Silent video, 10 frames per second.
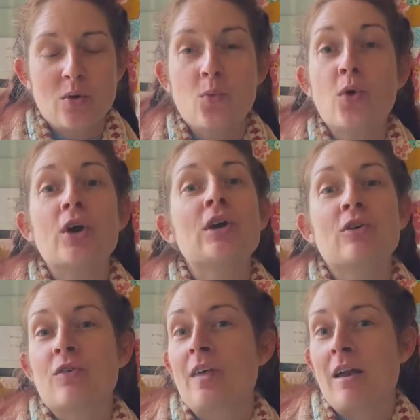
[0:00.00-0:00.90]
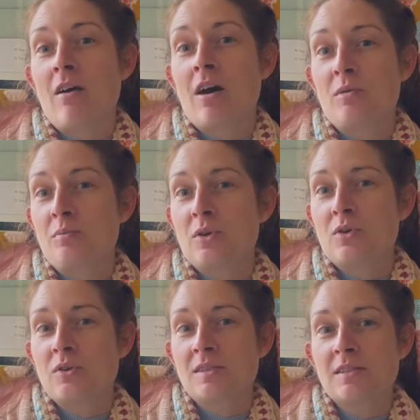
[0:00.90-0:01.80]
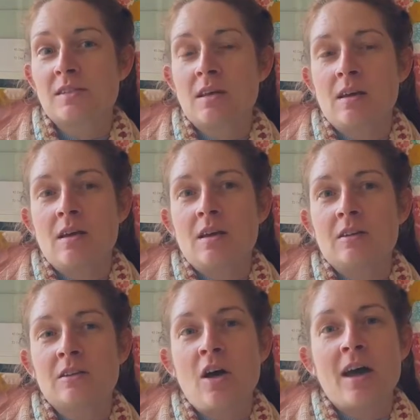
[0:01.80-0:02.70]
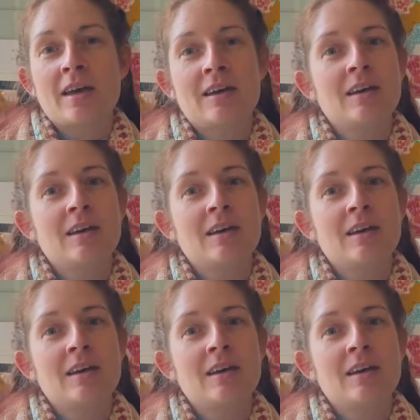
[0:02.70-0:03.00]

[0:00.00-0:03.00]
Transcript: working on that item because like